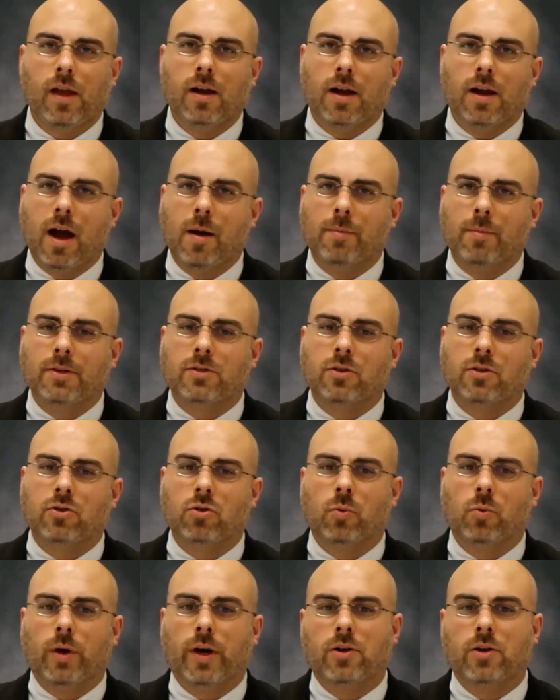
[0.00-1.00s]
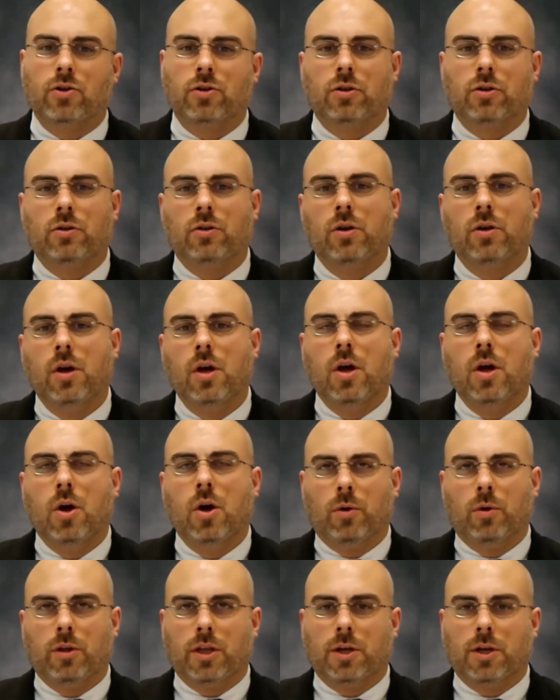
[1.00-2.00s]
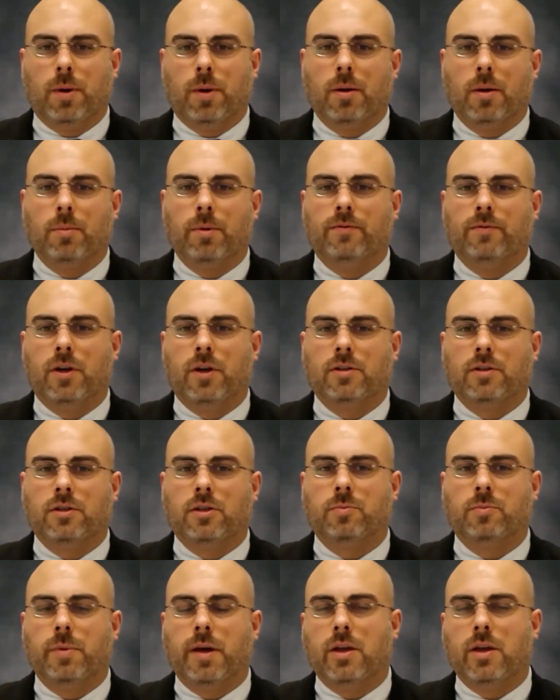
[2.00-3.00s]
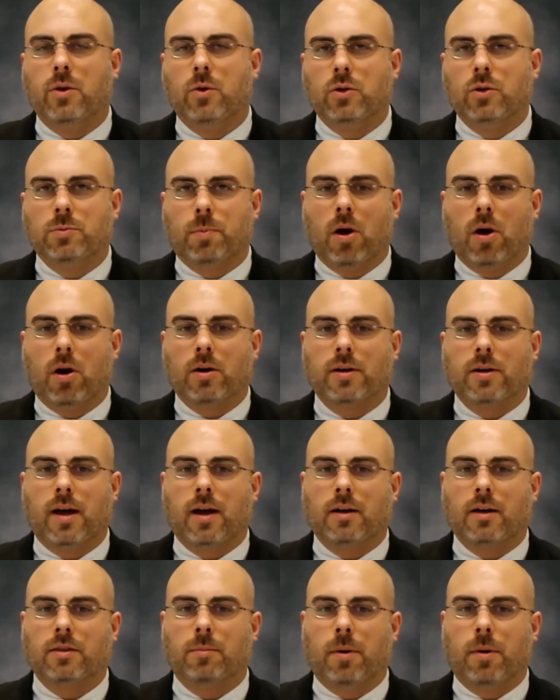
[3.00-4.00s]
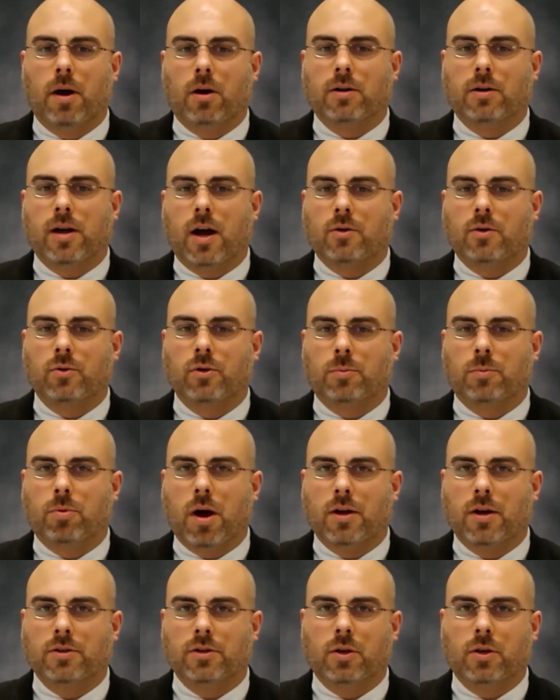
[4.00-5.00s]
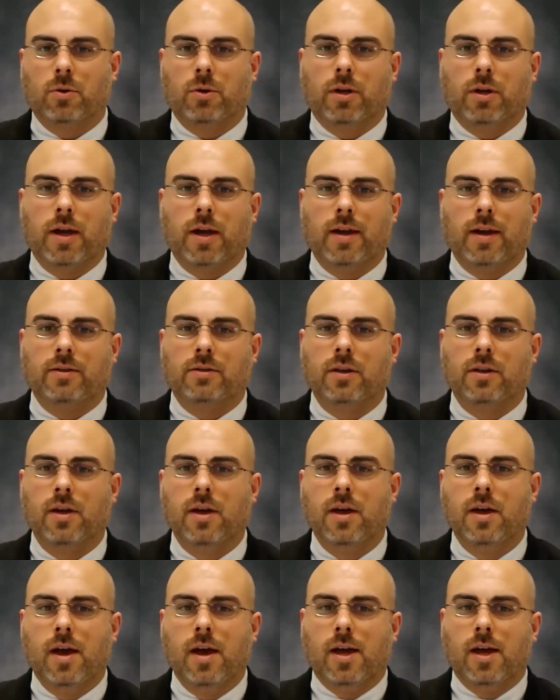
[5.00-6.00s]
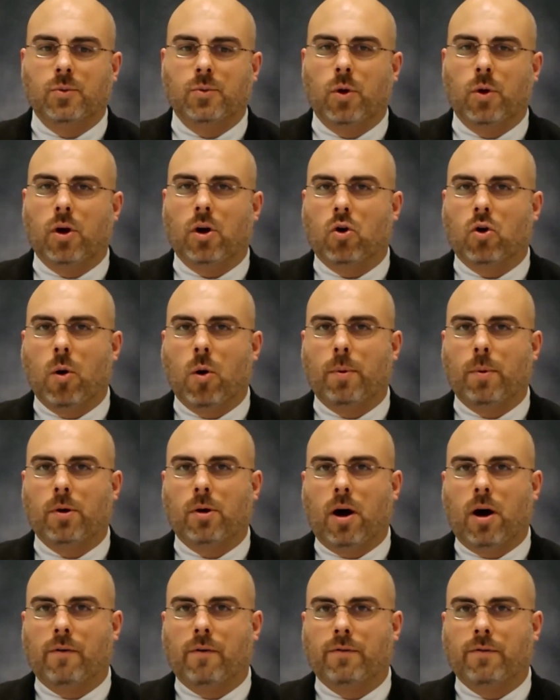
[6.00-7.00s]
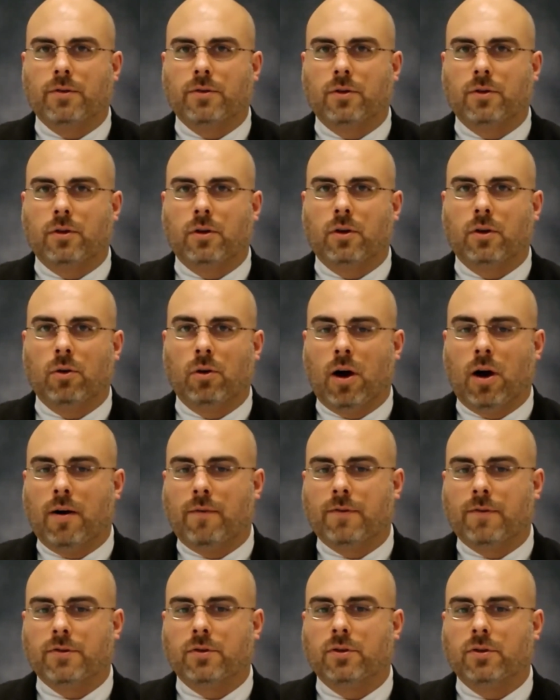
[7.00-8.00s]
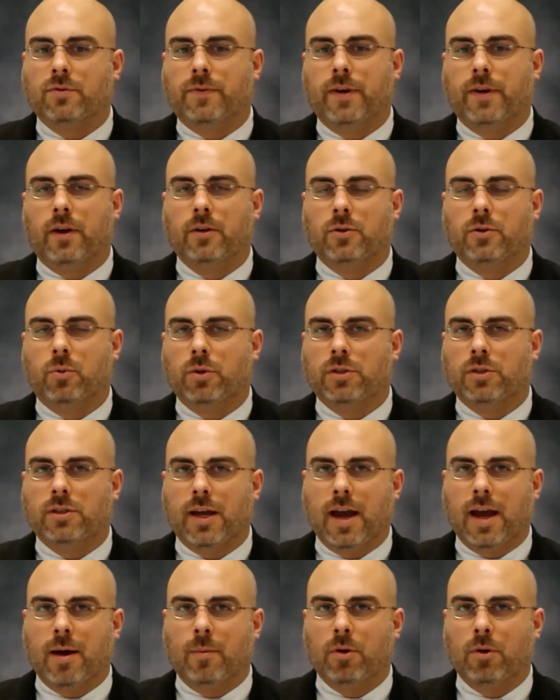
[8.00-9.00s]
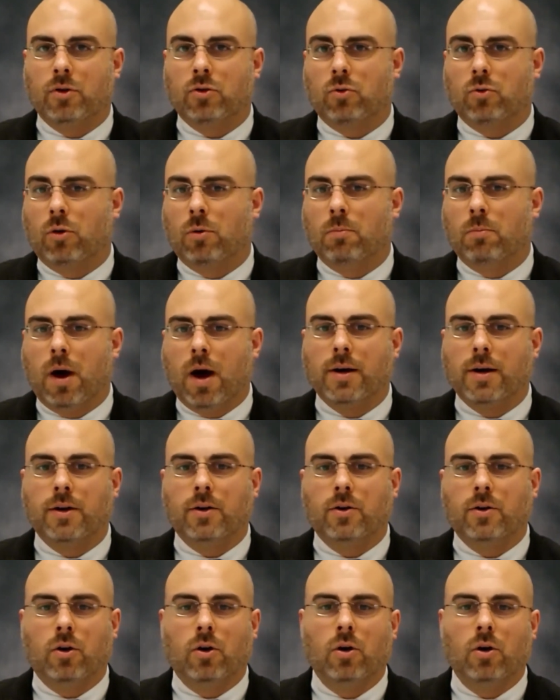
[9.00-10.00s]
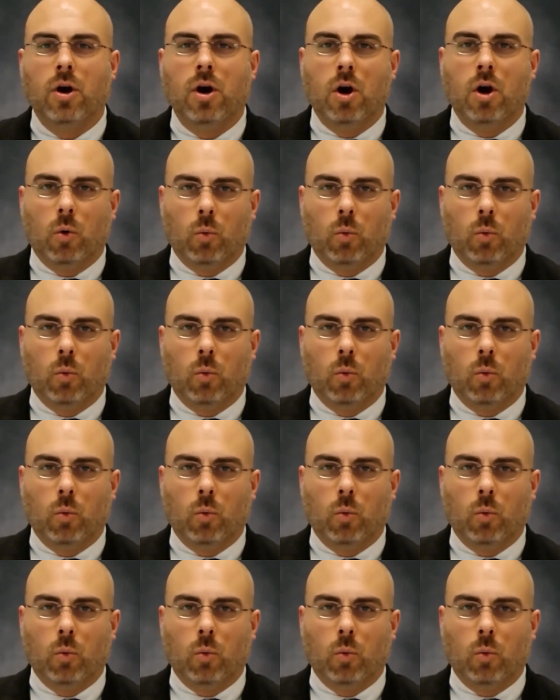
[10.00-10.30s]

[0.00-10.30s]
A common situation where the Department of Justice may use the Park Doctrine to prosecute a case is where a corporate officer or officers fail to establish or monitor